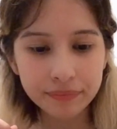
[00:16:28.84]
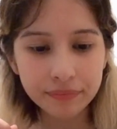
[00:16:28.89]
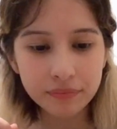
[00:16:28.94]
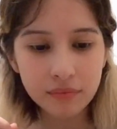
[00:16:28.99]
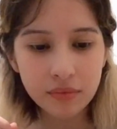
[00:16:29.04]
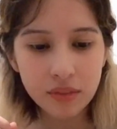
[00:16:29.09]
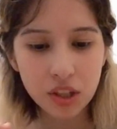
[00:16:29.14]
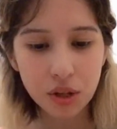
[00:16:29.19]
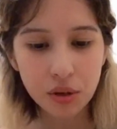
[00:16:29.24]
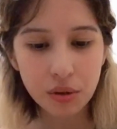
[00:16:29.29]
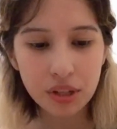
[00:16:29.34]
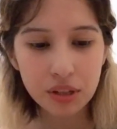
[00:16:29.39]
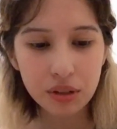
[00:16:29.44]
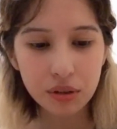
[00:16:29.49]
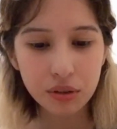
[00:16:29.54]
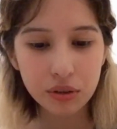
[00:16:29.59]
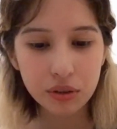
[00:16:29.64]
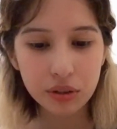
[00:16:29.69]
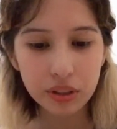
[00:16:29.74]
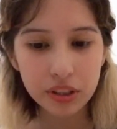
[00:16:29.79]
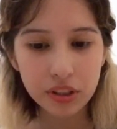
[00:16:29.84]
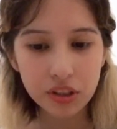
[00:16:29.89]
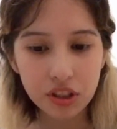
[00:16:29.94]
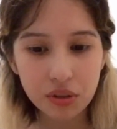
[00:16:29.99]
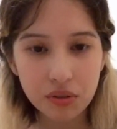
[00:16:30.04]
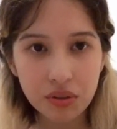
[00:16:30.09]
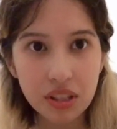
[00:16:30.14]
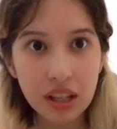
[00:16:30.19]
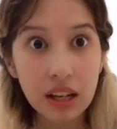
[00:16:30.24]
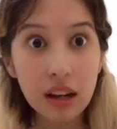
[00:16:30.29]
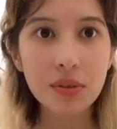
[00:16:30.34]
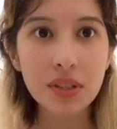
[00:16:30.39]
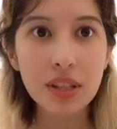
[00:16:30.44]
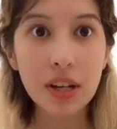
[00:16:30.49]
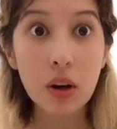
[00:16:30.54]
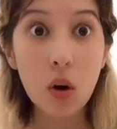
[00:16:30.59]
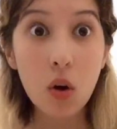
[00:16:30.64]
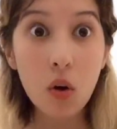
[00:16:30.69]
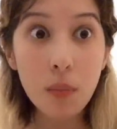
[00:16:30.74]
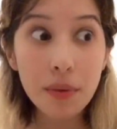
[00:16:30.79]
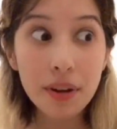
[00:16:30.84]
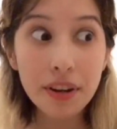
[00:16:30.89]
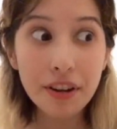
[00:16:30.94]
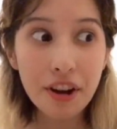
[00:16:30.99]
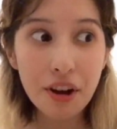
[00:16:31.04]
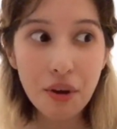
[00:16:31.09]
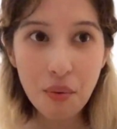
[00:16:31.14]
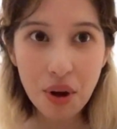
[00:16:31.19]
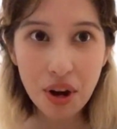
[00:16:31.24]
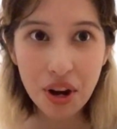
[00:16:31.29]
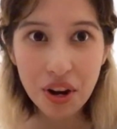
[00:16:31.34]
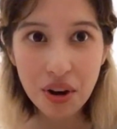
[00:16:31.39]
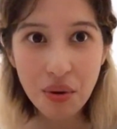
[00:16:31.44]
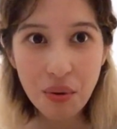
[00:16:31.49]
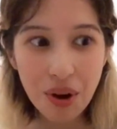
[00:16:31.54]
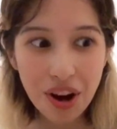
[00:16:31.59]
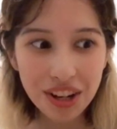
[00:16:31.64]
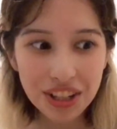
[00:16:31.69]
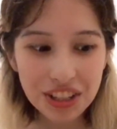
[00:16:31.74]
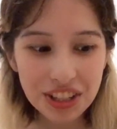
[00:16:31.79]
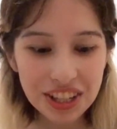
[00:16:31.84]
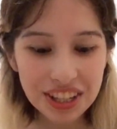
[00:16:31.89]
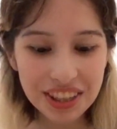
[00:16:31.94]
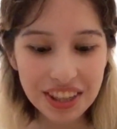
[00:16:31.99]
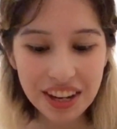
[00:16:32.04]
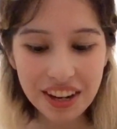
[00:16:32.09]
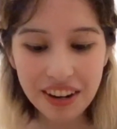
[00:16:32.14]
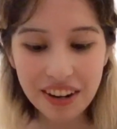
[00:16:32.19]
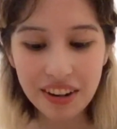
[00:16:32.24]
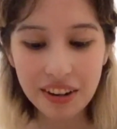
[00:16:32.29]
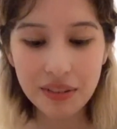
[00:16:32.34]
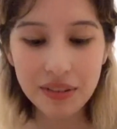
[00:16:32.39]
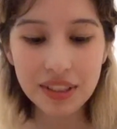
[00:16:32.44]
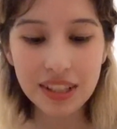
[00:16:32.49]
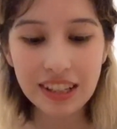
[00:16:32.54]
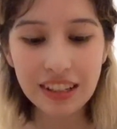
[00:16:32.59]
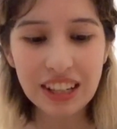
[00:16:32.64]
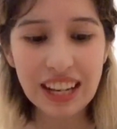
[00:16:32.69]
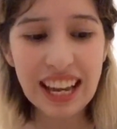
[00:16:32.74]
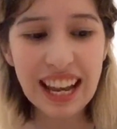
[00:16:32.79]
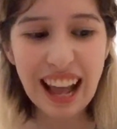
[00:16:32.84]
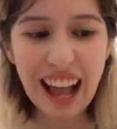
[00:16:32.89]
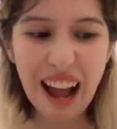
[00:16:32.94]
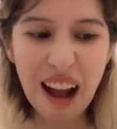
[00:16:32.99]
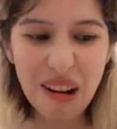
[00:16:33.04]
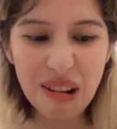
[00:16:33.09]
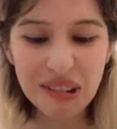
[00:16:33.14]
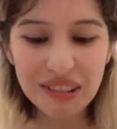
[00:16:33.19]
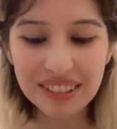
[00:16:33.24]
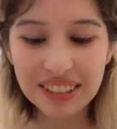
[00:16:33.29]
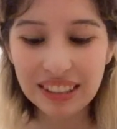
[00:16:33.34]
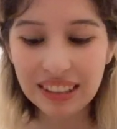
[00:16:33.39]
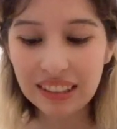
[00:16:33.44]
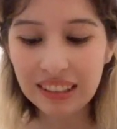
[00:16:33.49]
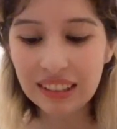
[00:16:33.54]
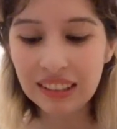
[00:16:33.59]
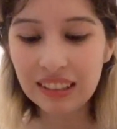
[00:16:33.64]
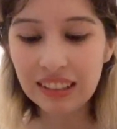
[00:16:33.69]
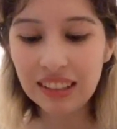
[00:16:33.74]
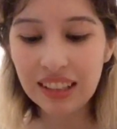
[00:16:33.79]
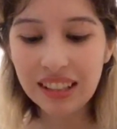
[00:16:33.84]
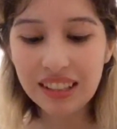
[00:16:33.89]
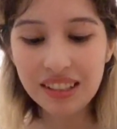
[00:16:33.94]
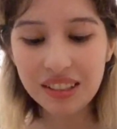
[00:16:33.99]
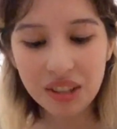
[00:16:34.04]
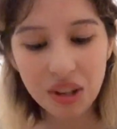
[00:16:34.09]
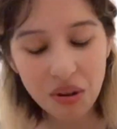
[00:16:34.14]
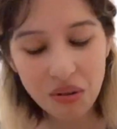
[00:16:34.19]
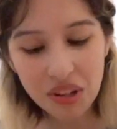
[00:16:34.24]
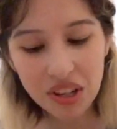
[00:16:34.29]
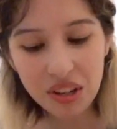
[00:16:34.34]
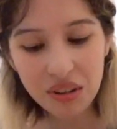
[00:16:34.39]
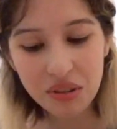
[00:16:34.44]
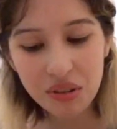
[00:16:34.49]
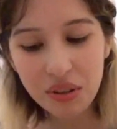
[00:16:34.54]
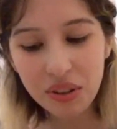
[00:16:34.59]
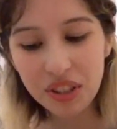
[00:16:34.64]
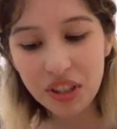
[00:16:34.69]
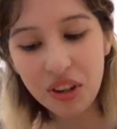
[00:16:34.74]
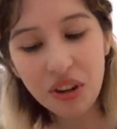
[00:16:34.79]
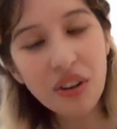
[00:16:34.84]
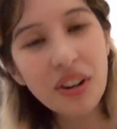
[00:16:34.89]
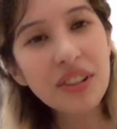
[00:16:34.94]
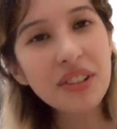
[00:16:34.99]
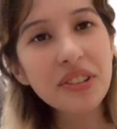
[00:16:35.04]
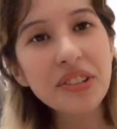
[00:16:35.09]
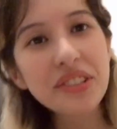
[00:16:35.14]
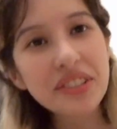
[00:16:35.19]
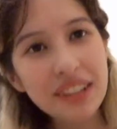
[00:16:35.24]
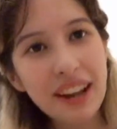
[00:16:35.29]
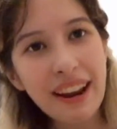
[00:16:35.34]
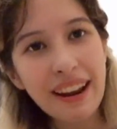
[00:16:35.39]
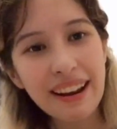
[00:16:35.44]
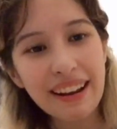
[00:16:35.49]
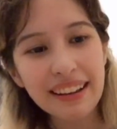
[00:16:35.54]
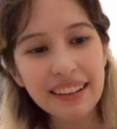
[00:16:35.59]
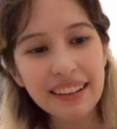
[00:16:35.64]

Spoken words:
Tokyo Ghoul, and she was like, oh my god, what are you watching there? And I was like, get out! It's Tokyo Ghoul, you don't understand.